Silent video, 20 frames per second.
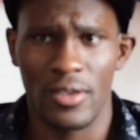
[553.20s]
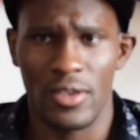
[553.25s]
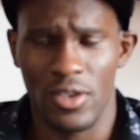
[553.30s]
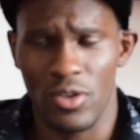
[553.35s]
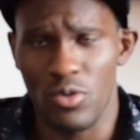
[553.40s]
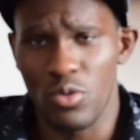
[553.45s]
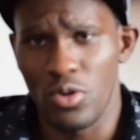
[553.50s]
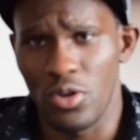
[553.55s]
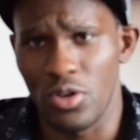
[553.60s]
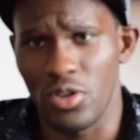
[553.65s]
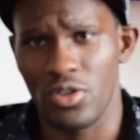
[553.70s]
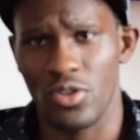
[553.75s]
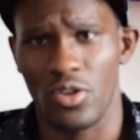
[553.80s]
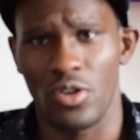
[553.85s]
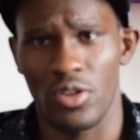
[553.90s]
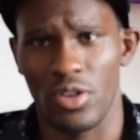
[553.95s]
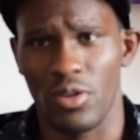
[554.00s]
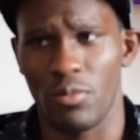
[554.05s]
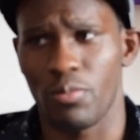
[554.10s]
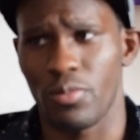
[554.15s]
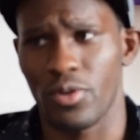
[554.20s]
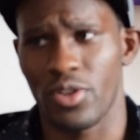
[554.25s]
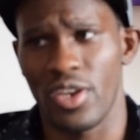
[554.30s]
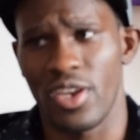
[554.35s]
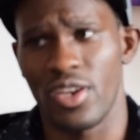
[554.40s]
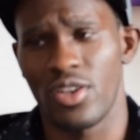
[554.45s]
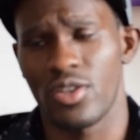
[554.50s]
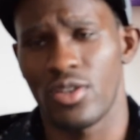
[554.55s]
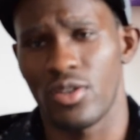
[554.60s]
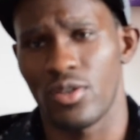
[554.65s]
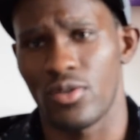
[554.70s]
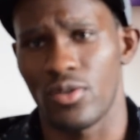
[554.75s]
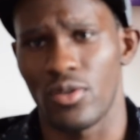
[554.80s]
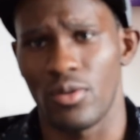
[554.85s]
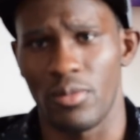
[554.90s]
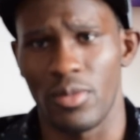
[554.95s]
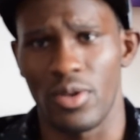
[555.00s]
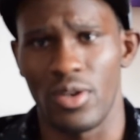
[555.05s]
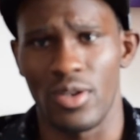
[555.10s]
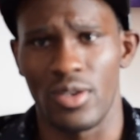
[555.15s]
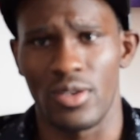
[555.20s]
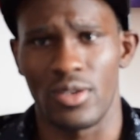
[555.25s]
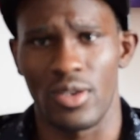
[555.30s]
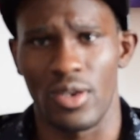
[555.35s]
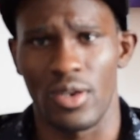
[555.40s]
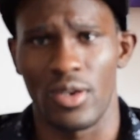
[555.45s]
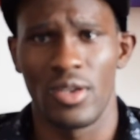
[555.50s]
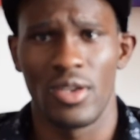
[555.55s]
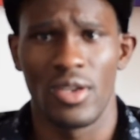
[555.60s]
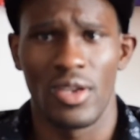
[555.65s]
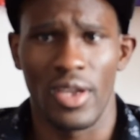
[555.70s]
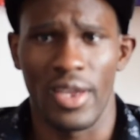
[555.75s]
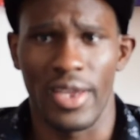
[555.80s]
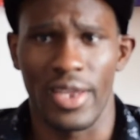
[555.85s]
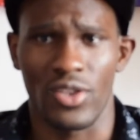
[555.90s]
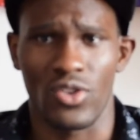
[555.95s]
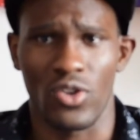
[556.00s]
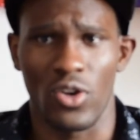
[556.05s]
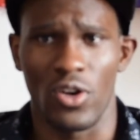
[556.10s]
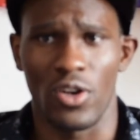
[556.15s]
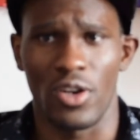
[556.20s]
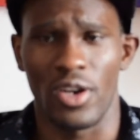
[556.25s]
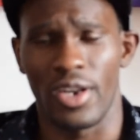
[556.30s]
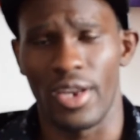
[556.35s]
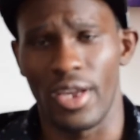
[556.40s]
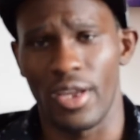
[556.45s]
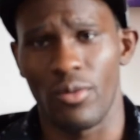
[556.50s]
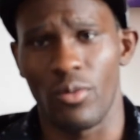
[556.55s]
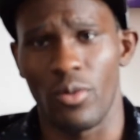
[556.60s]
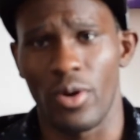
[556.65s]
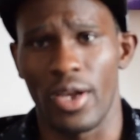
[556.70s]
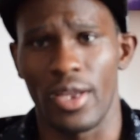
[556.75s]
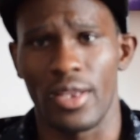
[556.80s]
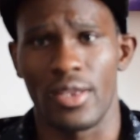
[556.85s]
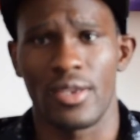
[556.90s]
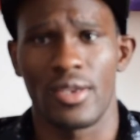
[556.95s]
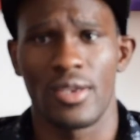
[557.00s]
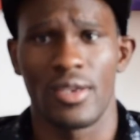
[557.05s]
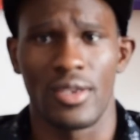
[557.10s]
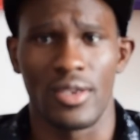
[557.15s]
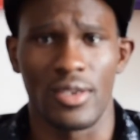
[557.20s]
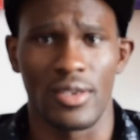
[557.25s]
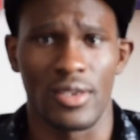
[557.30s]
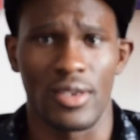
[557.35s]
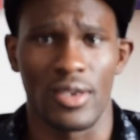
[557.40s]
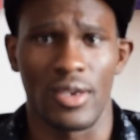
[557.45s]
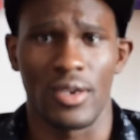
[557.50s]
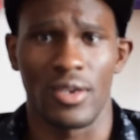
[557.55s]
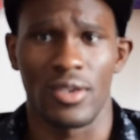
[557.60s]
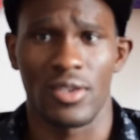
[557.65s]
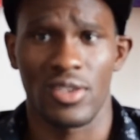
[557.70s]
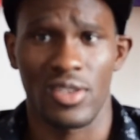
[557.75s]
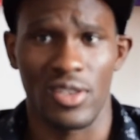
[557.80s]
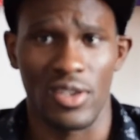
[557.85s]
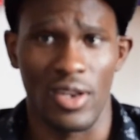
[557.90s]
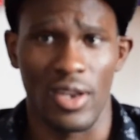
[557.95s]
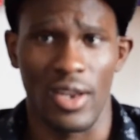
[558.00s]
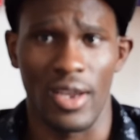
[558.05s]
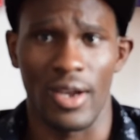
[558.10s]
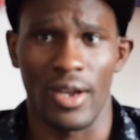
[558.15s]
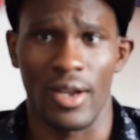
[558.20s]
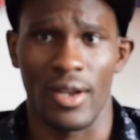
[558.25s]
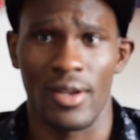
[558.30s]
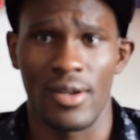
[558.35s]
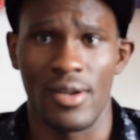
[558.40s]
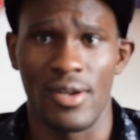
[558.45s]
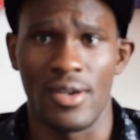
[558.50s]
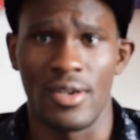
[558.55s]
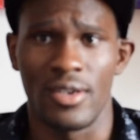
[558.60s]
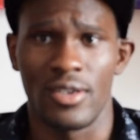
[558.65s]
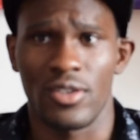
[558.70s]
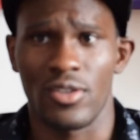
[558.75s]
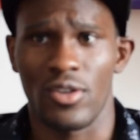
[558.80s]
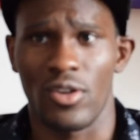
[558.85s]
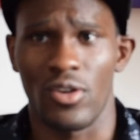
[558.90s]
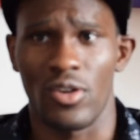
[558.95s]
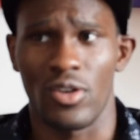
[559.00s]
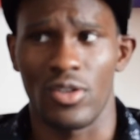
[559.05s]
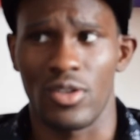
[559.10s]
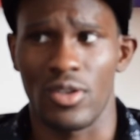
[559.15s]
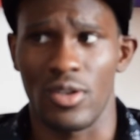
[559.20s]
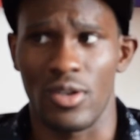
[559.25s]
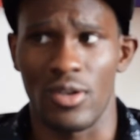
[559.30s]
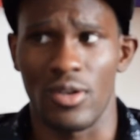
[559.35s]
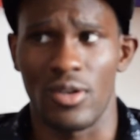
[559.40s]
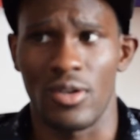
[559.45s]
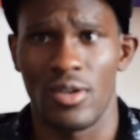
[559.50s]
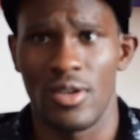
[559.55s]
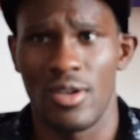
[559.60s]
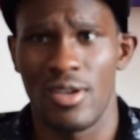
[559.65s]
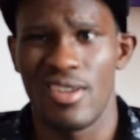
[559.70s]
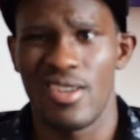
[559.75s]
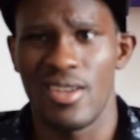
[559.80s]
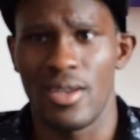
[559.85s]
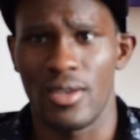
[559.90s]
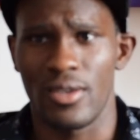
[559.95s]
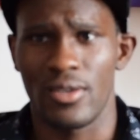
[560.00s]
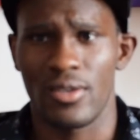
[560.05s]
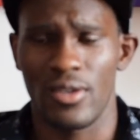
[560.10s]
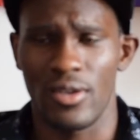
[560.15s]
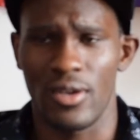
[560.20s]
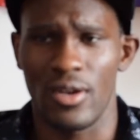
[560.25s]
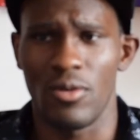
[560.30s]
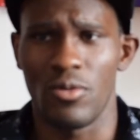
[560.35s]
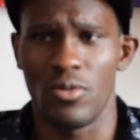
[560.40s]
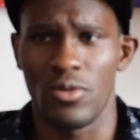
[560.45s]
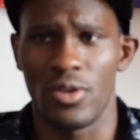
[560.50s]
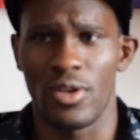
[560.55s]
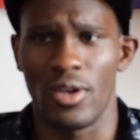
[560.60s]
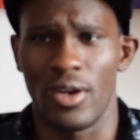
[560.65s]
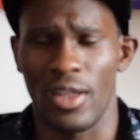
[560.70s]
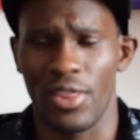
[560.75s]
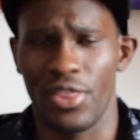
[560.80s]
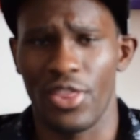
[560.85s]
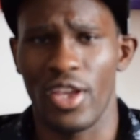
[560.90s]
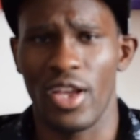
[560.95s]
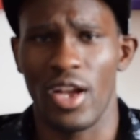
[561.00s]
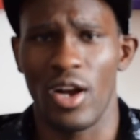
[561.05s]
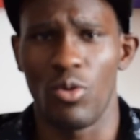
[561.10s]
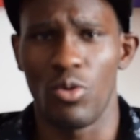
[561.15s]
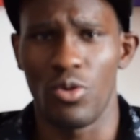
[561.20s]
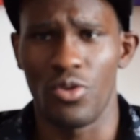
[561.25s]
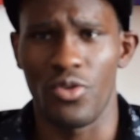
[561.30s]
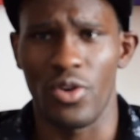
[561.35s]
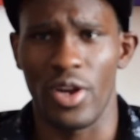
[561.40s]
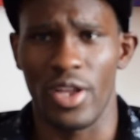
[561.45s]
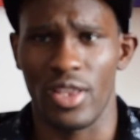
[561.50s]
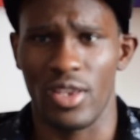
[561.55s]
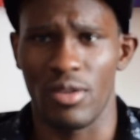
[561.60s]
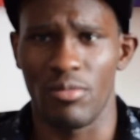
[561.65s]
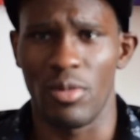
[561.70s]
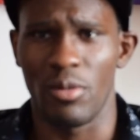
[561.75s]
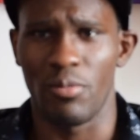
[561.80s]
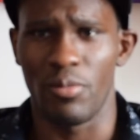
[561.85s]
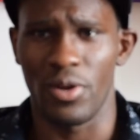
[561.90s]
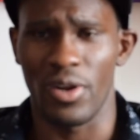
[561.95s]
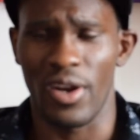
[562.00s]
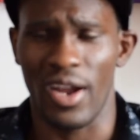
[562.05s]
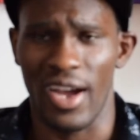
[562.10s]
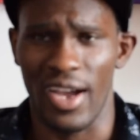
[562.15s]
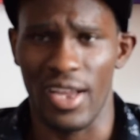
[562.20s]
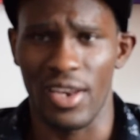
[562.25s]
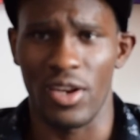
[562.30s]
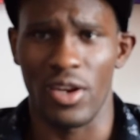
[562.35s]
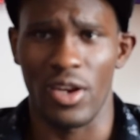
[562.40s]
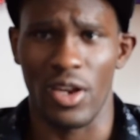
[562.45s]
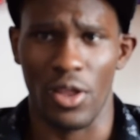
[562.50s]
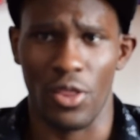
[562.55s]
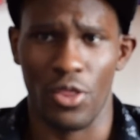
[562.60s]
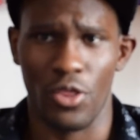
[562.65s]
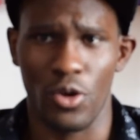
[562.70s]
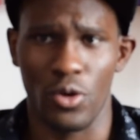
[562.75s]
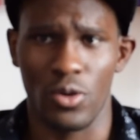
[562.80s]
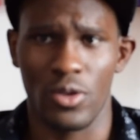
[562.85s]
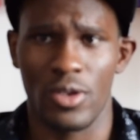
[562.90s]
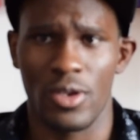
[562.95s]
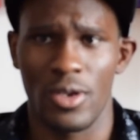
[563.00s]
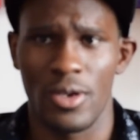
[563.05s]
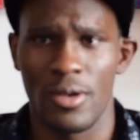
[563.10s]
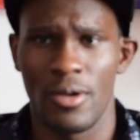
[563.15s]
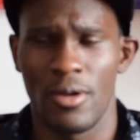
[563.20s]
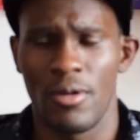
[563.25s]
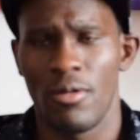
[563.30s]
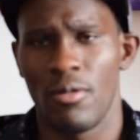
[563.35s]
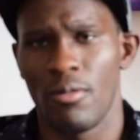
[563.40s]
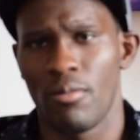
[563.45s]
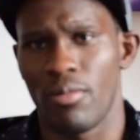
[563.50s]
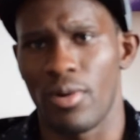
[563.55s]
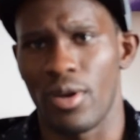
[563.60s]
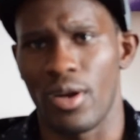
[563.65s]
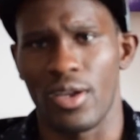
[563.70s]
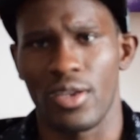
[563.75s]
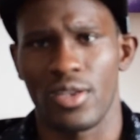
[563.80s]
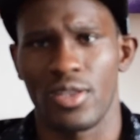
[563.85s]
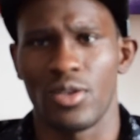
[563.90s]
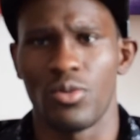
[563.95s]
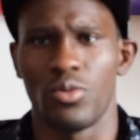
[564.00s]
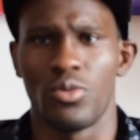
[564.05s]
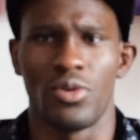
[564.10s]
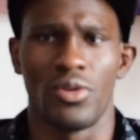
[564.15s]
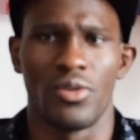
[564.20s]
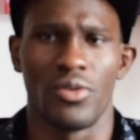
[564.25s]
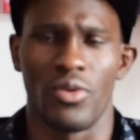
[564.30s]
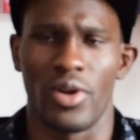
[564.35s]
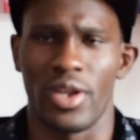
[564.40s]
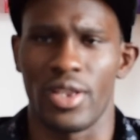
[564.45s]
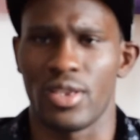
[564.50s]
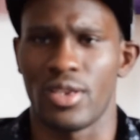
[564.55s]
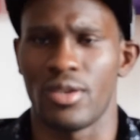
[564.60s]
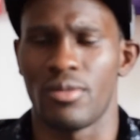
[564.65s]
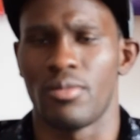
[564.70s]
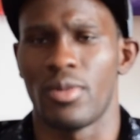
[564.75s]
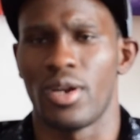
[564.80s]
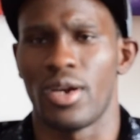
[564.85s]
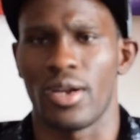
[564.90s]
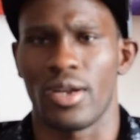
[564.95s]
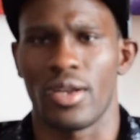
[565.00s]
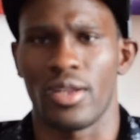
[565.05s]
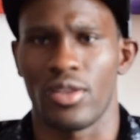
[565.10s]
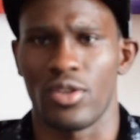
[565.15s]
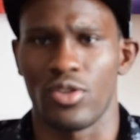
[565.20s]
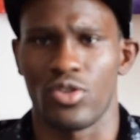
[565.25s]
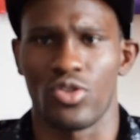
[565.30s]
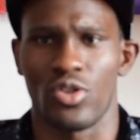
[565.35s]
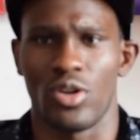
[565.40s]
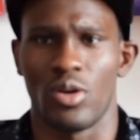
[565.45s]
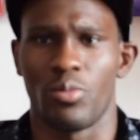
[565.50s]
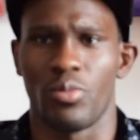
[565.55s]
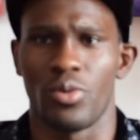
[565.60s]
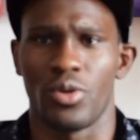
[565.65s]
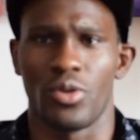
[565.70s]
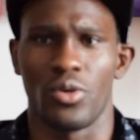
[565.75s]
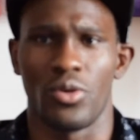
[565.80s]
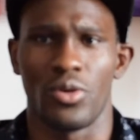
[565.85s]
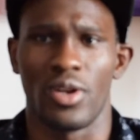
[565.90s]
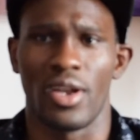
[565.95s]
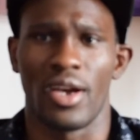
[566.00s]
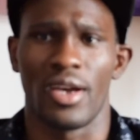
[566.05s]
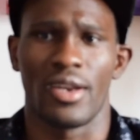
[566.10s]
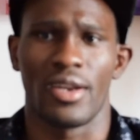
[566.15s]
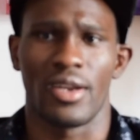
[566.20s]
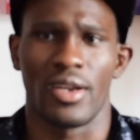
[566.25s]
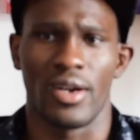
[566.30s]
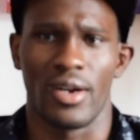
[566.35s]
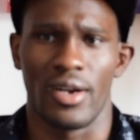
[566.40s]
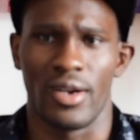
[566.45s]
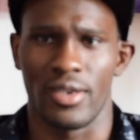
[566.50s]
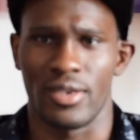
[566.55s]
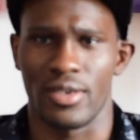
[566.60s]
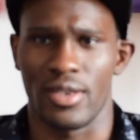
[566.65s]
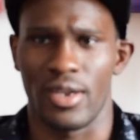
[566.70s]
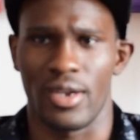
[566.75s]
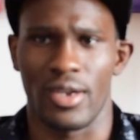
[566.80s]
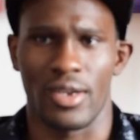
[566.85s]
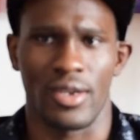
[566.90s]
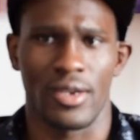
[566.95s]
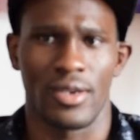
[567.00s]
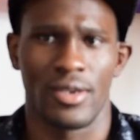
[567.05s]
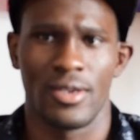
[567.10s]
You would. He's got the potential to him. He's hit hard at that weight. He's still young. He's got a lot to go. And so I think I would rate him a bit higher than I thought, but I still wouldn't rate him like at the top with all the other guys like